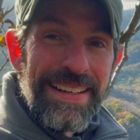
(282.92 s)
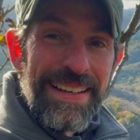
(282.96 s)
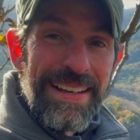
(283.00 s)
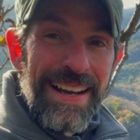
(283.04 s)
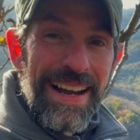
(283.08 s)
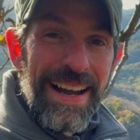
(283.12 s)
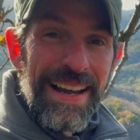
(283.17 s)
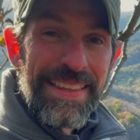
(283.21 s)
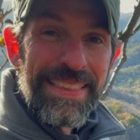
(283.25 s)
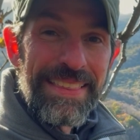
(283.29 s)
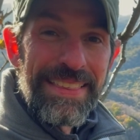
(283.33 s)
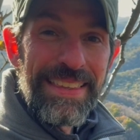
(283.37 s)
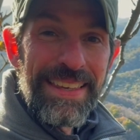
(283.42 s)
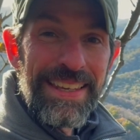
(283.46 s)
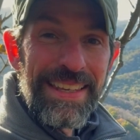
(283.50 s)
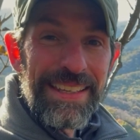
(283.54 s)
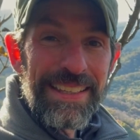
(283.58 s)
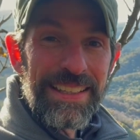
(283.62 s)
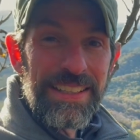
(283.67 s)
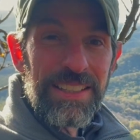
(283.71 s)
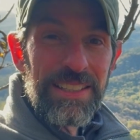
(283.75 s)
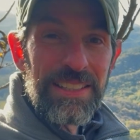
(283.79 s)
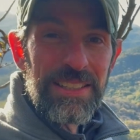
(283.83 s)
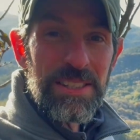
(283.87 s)
I think
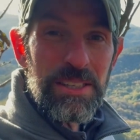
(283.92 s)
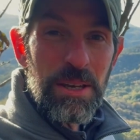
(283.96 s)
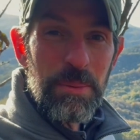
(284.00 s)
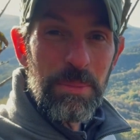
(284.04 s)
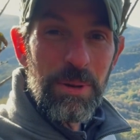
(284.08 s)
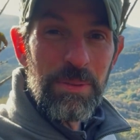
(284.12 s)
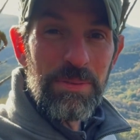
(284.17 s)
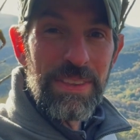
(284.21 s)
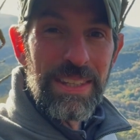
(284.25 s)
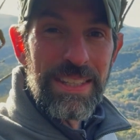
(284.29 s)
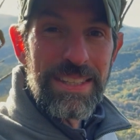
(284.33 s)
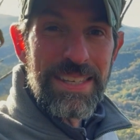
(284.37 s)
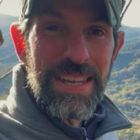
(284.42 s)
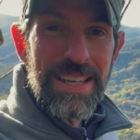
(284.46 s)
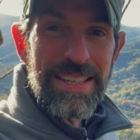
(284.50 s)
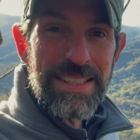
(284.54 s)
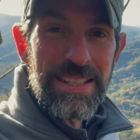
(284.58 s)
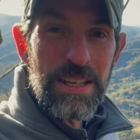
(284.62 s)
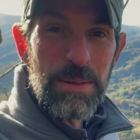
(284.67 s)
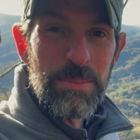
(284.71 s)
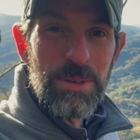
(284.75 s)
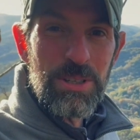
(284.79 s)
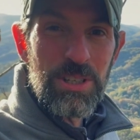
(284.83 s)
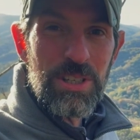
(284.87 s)
some of the test
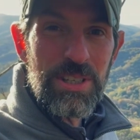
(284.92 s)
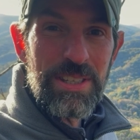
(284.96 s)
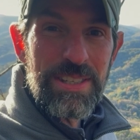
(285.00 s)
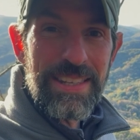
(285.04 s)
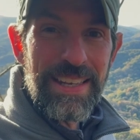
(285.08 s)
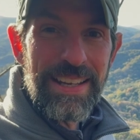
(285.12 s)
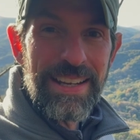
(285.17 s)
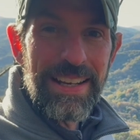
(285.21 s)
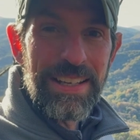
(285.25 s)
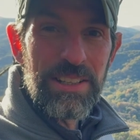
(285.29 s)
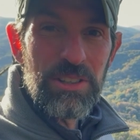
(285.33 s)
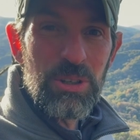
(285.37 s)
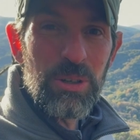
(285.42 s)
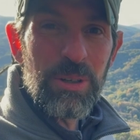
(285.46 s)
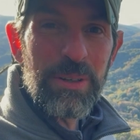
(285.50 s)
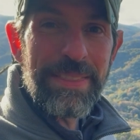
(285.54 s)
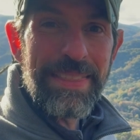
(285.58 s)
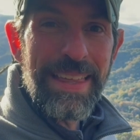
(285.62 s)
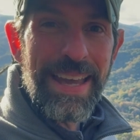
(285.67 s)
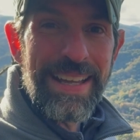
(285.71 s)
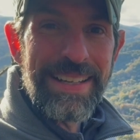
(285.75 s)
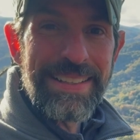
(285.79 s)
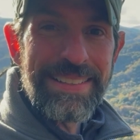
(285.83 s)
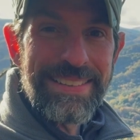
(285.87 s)
images that I took
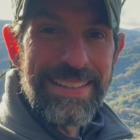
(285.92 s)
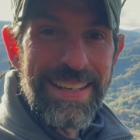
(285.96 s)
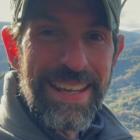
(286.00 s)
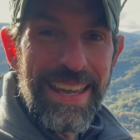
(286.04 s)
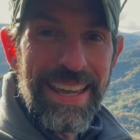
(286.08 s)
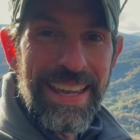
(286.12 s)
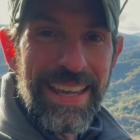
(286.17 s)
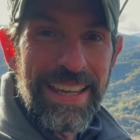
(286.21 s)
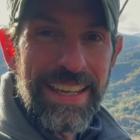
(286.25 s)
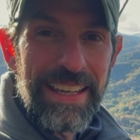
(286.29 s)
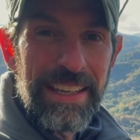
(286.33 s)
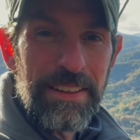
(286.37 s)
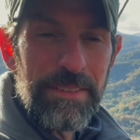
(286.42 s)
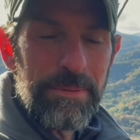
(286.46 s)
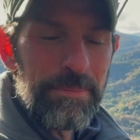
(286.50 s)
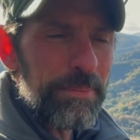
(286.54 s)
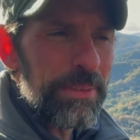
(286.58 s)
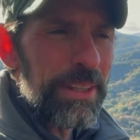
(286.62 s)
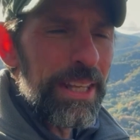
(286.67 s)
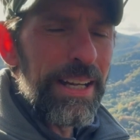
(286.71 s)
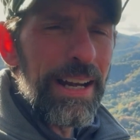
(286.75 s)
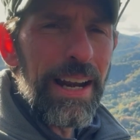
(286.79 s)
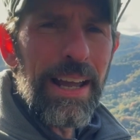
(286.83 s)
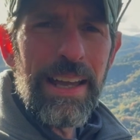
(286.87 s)
that day,
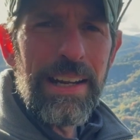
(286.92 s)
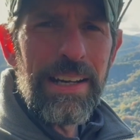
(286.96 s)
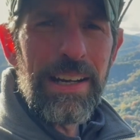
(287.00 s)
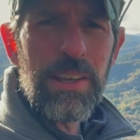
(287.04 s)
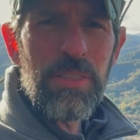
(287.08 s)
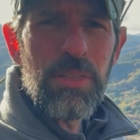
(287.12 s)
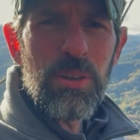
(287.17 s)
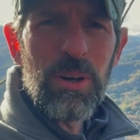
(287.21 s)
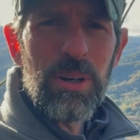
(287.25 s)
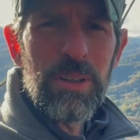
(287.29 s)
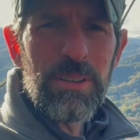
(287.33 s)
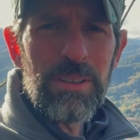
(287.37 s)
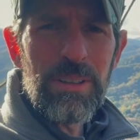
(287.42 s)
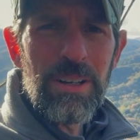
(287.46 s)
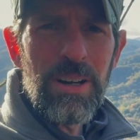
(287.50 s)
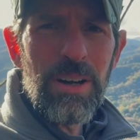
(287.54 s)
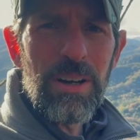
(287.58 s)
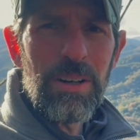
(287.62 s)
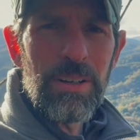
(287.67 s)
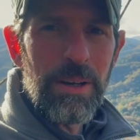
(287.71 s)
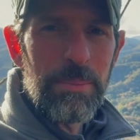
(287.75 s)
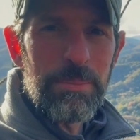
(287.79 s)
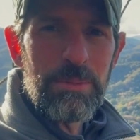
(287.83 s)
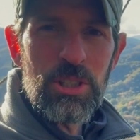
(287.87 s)
and I thought,
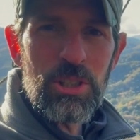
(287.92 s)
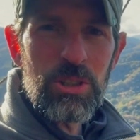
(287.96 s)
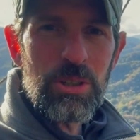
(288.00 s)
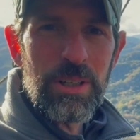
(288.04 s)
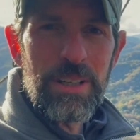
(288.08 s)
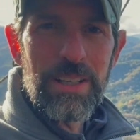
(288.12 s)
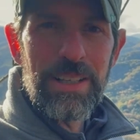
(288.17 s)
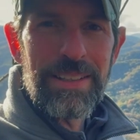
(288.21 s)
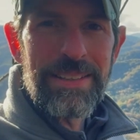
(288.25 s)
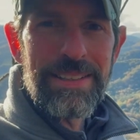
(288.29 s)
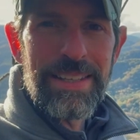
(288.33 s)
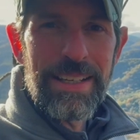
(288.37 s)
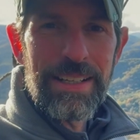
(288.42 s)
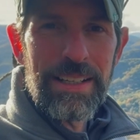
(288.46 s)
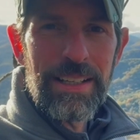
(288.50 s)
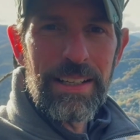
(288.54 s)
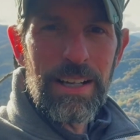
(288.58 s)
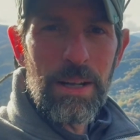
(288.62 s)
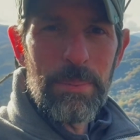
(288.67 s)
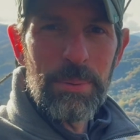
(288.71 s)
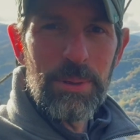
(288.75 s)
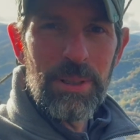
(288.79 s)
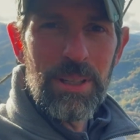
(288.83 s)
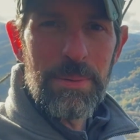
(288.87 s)
I'm just gonna take a
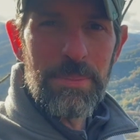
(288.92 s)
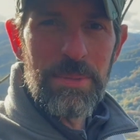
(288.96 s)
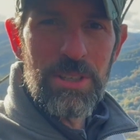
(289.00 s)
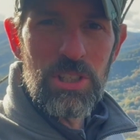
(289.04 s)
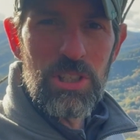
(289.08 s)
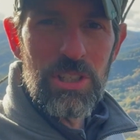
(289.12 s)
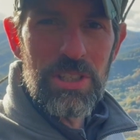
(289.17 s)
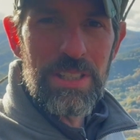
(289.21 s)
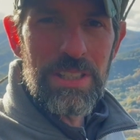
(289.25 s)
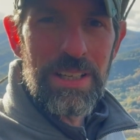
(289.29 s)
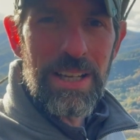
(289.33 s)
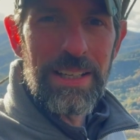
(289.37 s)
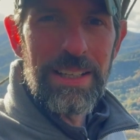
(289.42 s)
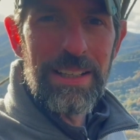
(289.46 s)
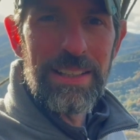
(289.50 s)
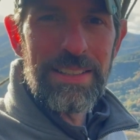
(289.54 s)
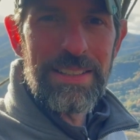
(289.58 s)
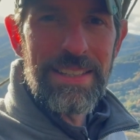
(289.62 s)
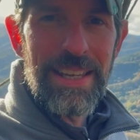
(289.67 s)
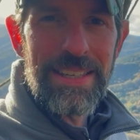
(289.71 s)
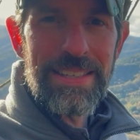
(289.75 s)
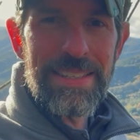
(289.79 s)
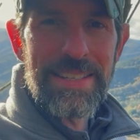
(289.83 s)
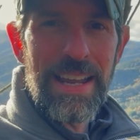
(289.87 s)
couple images, kind of
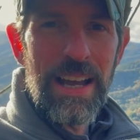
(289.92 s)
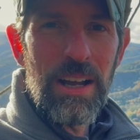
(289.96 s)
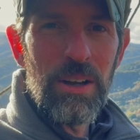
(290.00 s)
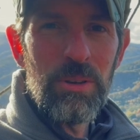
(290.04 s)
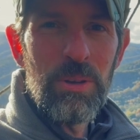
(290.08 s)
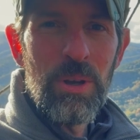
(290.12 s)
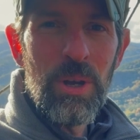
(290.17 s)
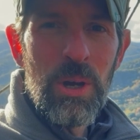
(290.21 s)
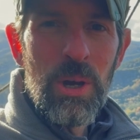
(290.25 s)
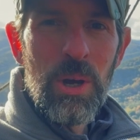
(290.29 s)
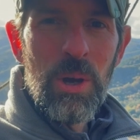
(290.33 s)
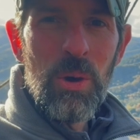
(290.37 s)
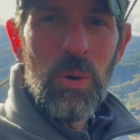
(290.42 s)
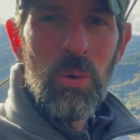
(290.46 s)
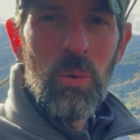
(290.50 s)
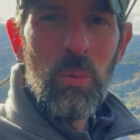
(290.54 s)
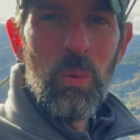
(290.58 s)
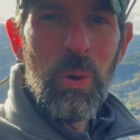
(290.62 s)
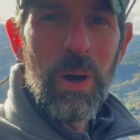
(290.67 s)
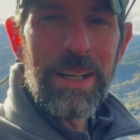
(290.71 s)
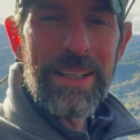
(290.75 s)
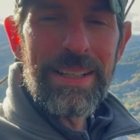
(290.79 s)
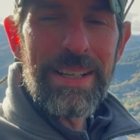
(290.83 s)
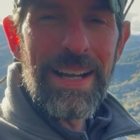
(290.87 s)
test out
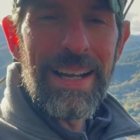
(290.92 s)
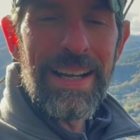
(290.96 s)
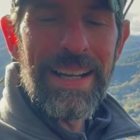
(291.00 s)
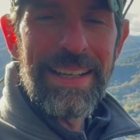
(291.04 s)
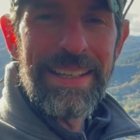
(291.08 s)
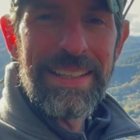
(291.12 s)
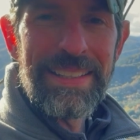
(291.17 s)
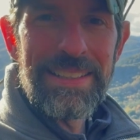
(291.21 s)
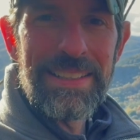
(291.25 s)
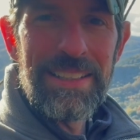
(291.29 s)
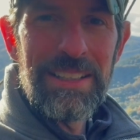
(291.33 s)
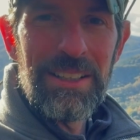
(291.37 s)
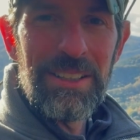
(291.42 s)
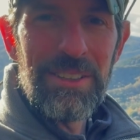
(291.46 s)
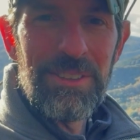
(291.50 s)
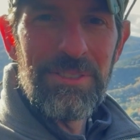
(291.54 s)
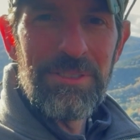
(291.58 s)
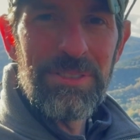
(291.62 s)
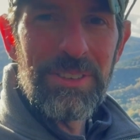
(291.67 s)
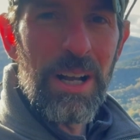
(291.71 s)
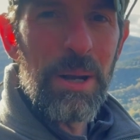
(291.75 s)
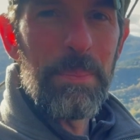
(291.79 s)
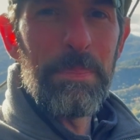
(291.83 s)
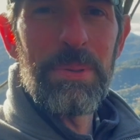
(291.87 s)
what kind
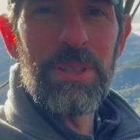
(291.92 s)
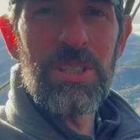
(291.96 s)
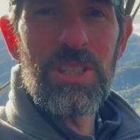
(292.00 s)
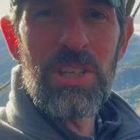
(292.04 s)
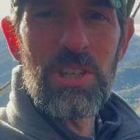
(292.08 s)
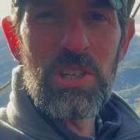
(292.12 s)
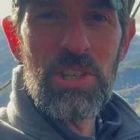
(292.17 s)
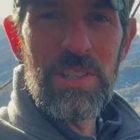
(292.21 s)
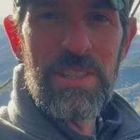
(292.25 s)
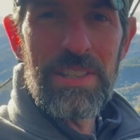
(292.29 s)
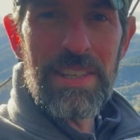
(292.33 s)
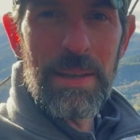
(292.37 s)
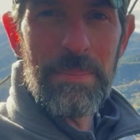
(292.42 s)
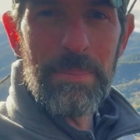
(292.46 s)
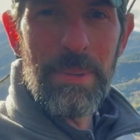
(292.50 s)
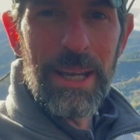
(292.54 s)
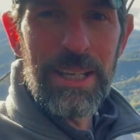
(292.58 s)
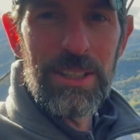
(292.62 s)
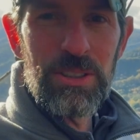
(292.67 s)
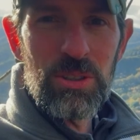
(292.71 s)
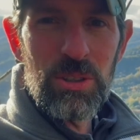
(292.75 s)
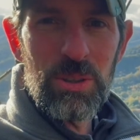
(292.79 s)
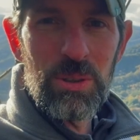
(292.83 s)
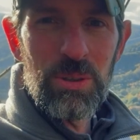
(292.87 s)
of compositions I
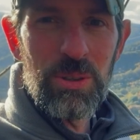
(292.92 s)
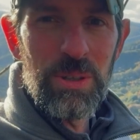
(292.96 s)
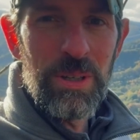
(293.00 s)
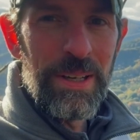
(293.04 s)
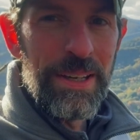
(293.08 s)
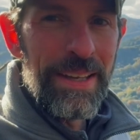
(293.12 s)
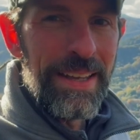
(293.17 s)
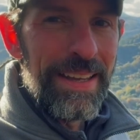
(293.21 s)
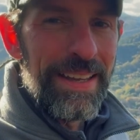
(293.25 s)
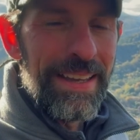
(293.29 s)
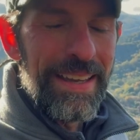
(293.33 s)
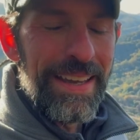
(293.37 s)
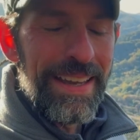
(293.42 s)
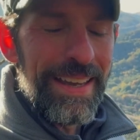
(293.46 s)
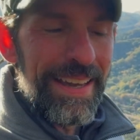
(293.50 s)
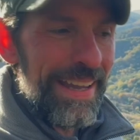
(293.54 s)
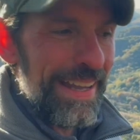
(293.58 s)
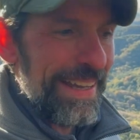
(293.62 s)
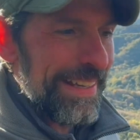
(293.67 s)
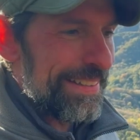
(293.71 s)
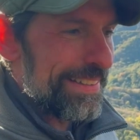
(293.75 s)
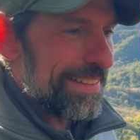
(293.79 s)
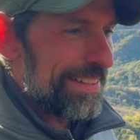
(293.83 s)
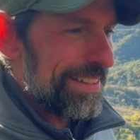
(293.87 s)
might do.
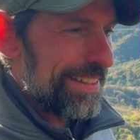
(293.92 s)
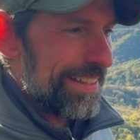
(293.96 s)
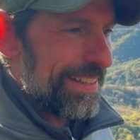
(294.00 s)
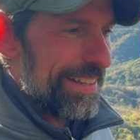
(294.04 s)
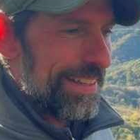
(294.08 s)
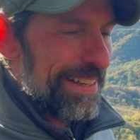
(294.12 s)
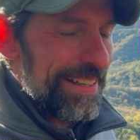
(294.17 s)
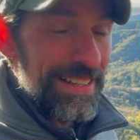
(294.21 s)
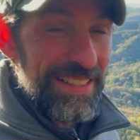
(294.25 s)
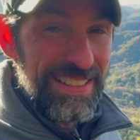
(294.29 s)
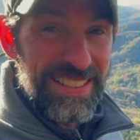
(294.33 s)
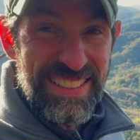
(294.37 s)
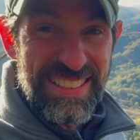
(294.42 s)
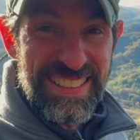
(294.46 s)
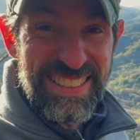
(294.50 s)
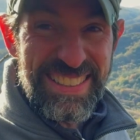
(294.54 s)
And I